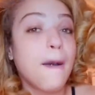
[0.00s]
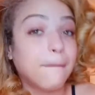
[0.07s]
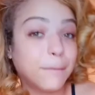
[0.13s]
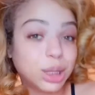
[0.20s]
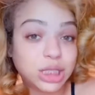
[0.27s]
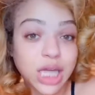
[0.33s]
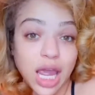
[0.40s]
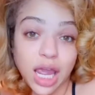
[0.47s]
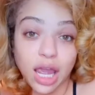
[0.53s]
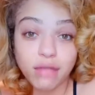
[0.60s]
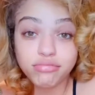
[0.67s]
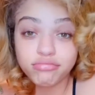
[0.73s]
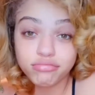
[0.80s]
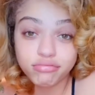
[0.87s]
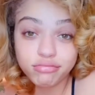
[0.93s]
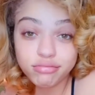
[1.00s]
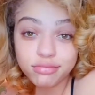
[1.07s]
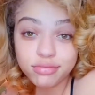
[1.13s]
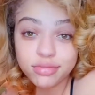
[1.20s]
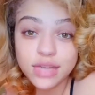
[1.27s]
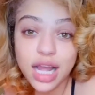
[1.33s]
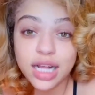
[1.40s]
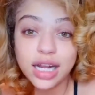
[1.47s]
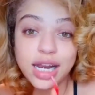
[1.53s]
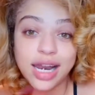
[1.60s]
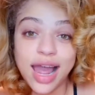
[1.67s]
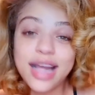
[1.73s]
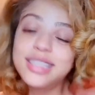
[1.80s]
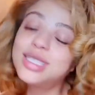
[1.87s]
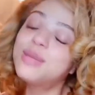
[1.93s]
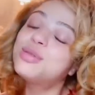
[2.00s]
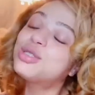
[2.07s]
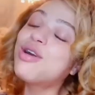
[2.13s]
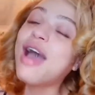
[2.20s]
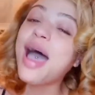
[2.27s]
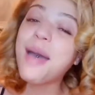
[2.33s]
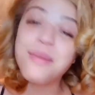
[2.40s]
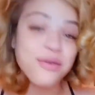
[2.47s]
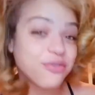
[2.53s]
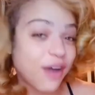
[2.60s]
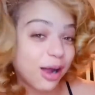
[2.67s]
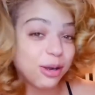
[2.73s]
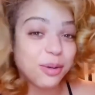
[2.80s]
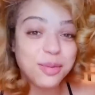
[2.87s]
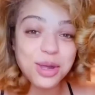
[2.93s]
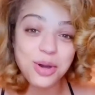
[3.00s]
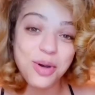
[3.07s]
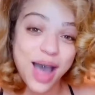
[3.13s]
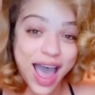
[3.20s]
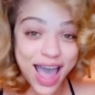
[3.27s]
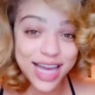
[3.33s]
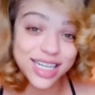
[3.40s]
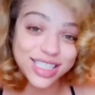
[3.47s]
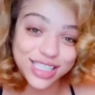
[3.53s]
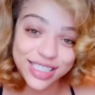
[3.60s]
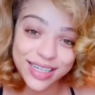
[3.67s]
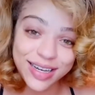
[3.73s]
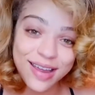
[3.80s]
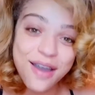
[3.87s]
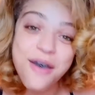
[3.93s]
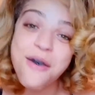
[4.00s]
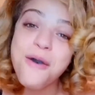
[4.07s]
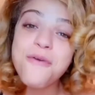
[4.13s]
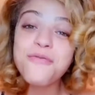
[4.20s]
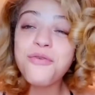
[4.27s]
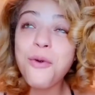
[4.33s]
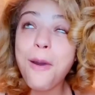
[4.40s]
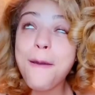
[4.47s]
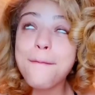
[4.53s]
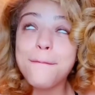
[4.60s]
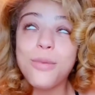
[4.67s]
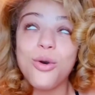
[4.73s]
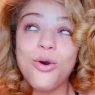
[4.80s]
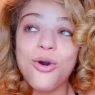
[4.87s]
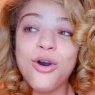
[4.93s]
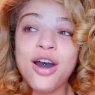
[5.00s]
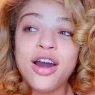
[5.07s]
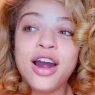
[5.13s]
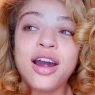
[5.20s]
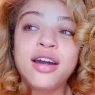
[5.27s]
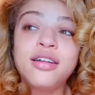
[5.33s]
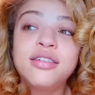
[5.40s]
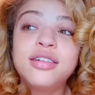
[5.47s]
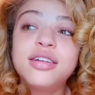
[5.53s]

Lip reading: But yeah, like, subscribe, and follow me on IG for more,